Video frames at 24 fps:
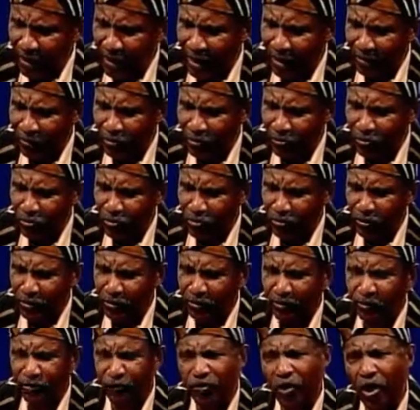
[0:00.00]
Now, look, look
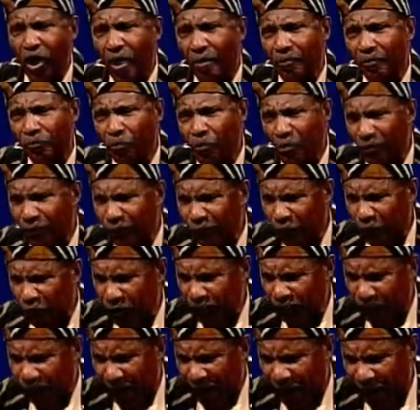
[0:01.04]
at Psalms one
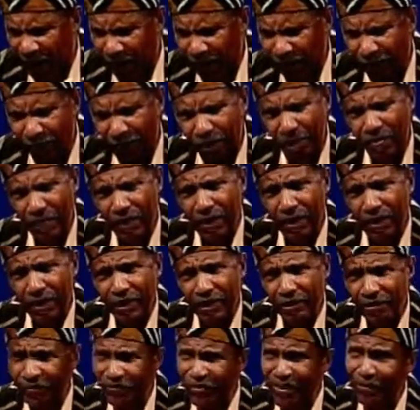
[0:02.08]
forty-five
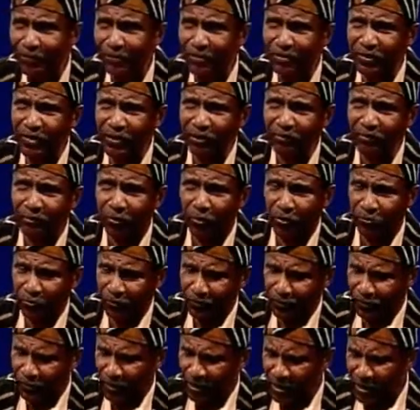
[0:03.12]
in the seventeenth
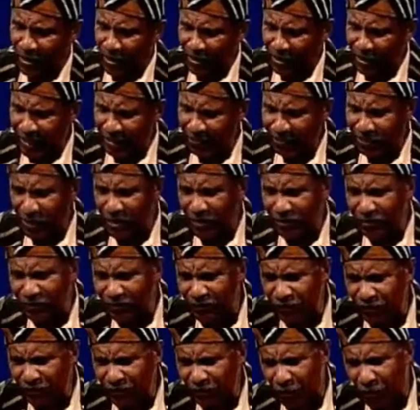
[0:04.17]
verse. And I think
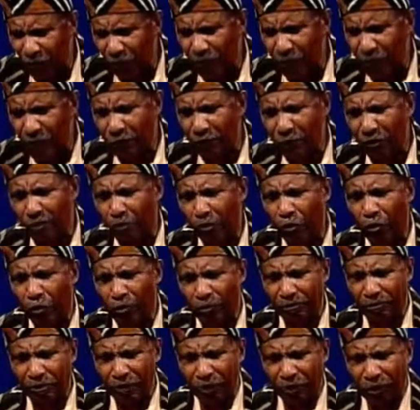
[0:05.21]
this is so very
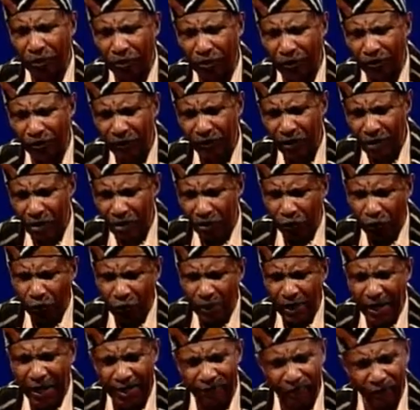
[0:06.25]
important because
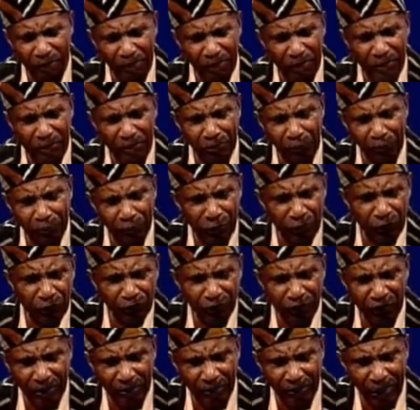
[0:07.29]
we as a people, we will
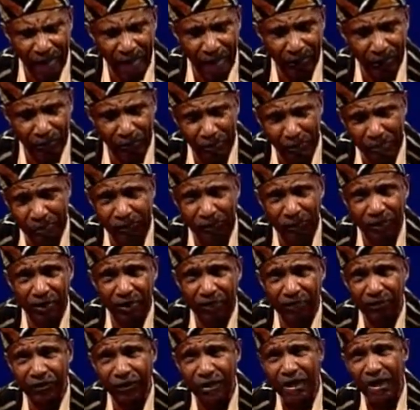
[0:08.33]
sometimes miss
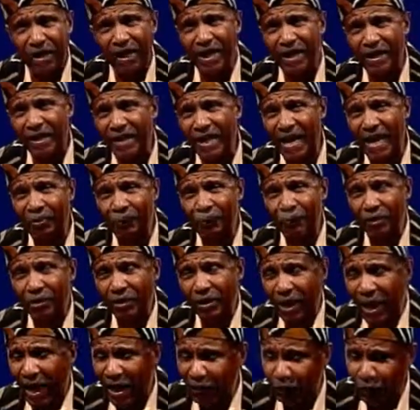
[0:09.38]
this and not
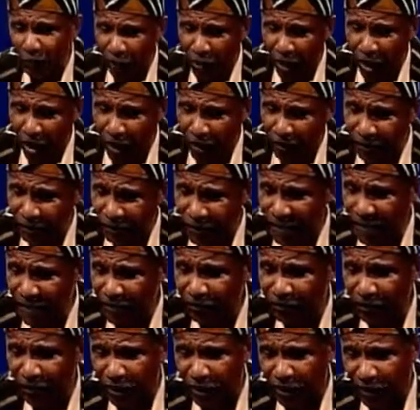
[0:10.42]
realize what God is
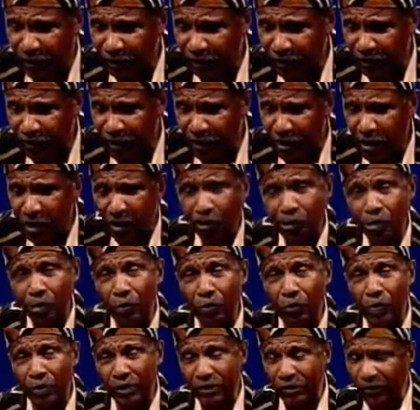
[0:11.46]
saying to us.
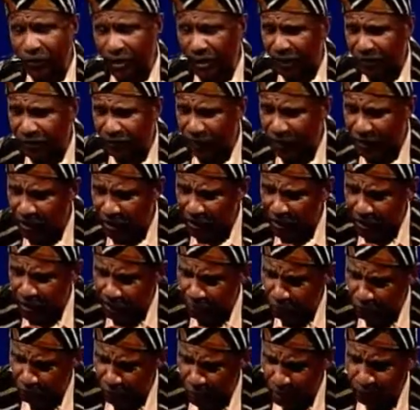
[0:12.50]
Look at what it says.
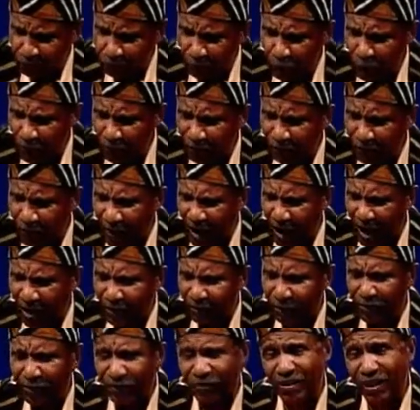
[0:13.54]
one
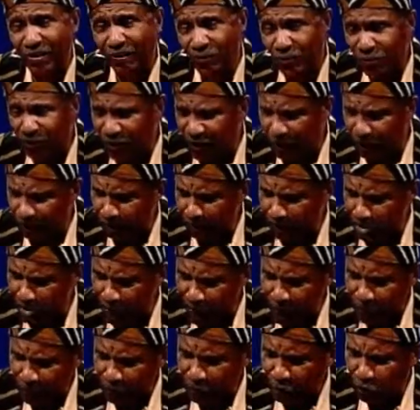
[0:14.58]
forty-five and seventeen.
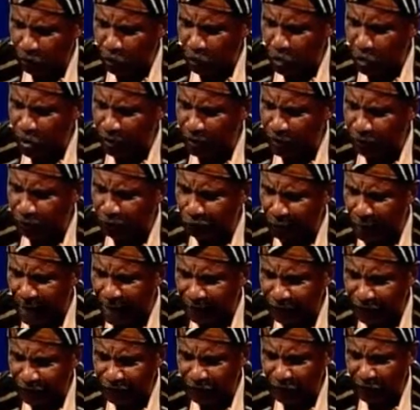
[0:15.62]
The Lord is
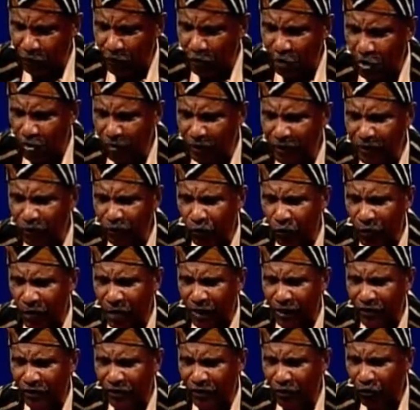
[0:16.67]
righteous in all his
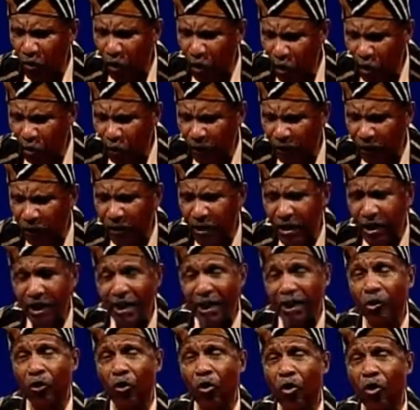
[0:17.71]
ways and holy
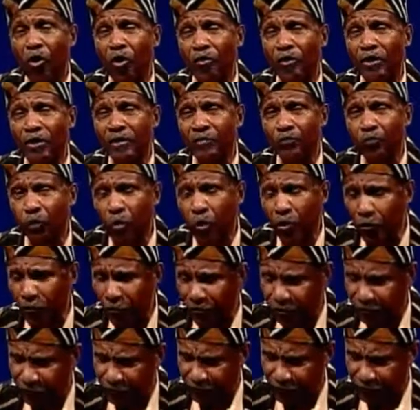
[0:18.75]
in all his
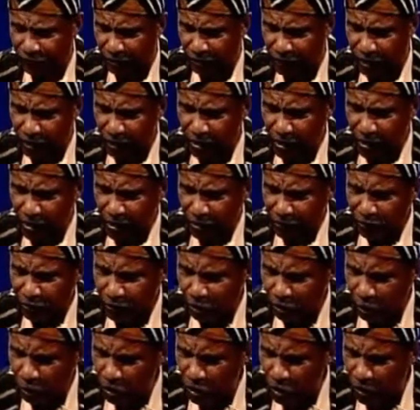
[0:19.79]
works. The
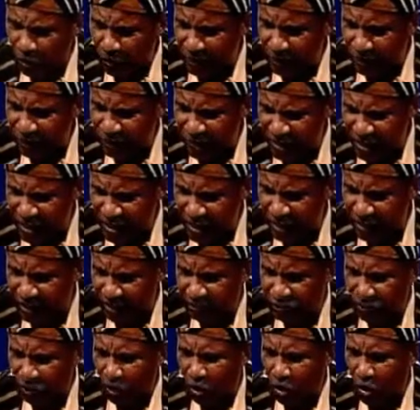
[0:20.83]
Lord is near
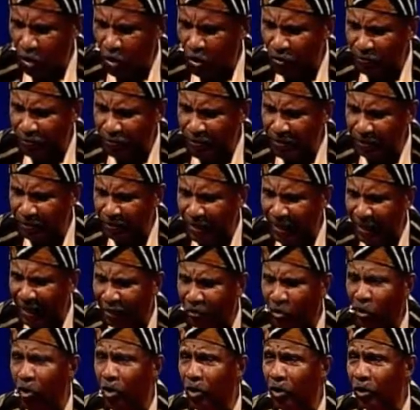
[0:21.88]
to all them that
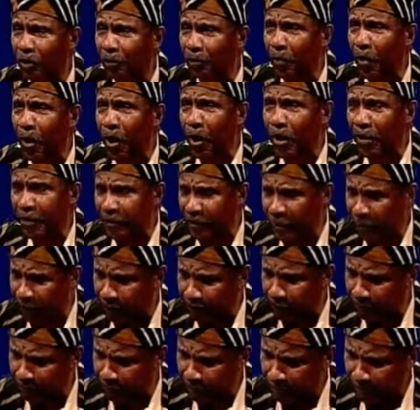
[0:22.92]
call upon
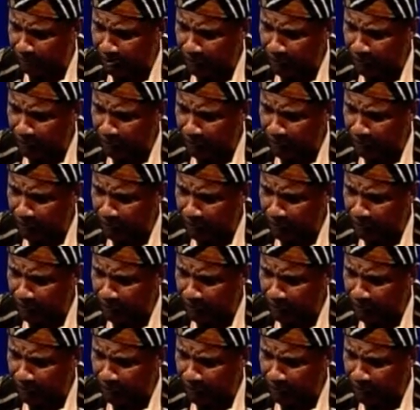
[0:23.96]
him,